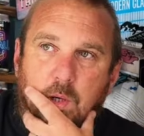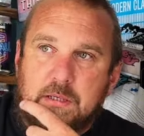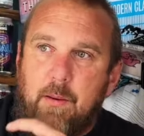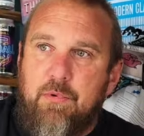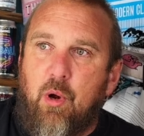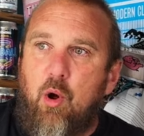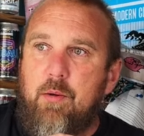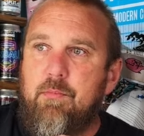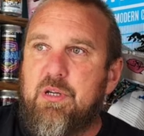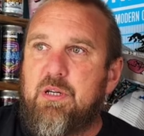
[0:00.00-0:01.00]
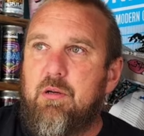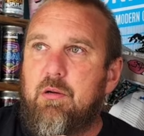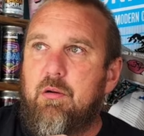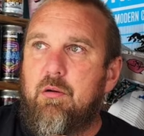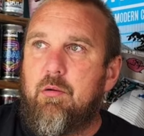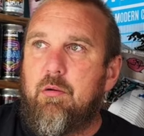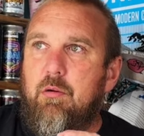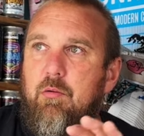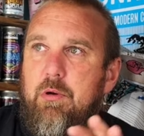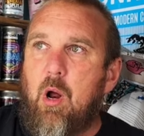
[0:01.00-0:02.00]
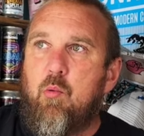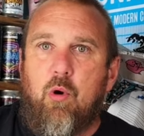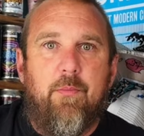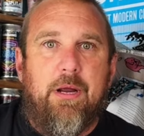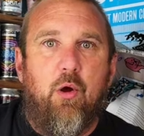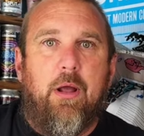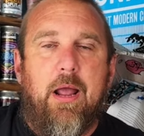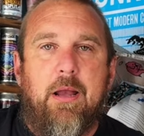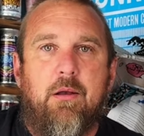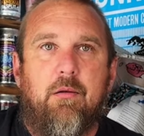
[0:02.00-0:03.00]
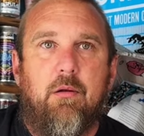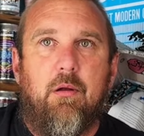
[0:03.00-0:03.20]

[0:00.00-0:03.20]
Sometimes we don't want to be cooking.